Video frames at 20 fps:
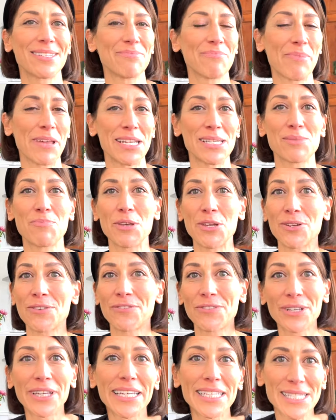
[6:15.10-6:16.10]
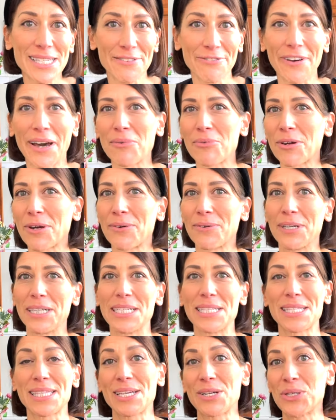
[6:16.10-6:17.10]
But as beautiful as the fabric
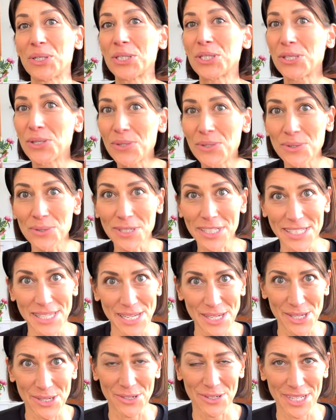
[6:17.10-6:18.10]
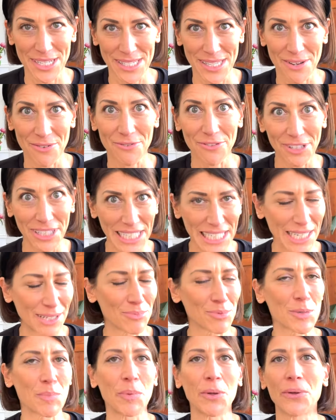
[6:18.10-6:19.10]
was, there are two accessories that really
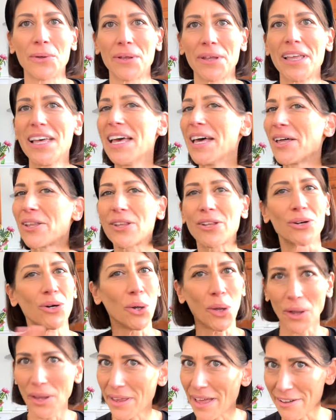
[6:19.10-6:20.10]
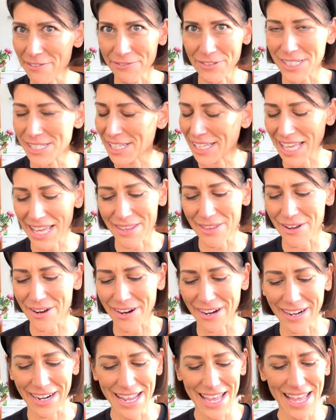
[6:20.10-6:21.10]
helped pull the whole outfit
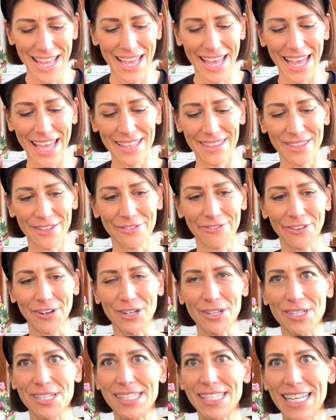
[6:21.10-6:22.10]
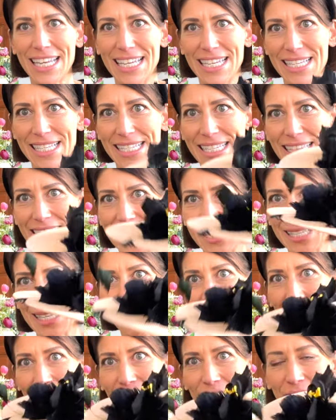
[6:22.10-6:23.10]
together. And the first is this
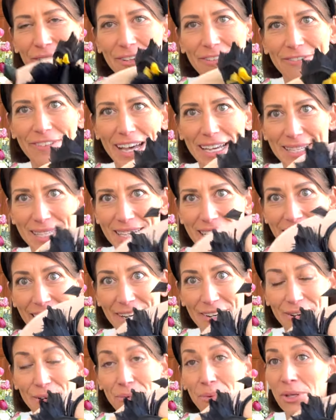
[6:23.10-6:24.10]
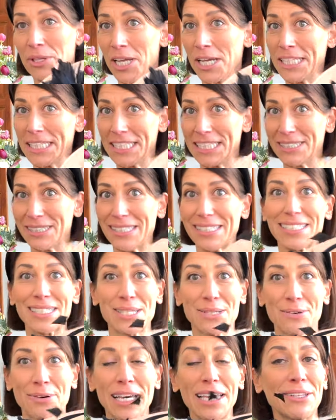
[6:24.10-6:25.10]
little fascinator, well, not little, it's
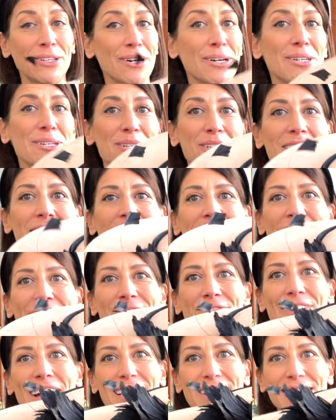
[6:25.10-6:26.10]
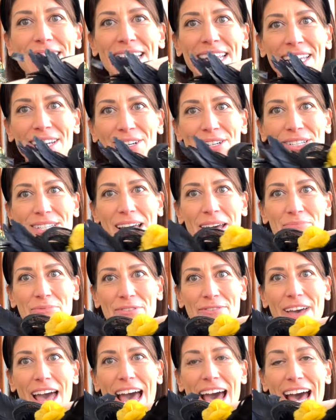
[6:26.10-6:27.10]
quite large, fascinator type
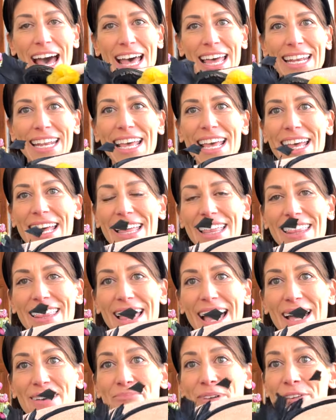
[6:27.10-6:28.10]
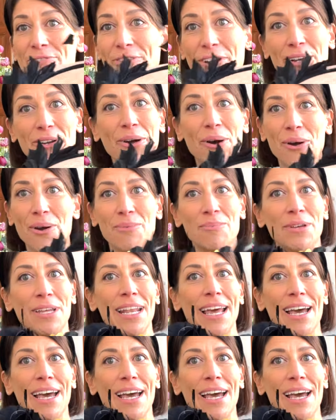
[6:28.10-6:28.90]
of hat that my friend Carmen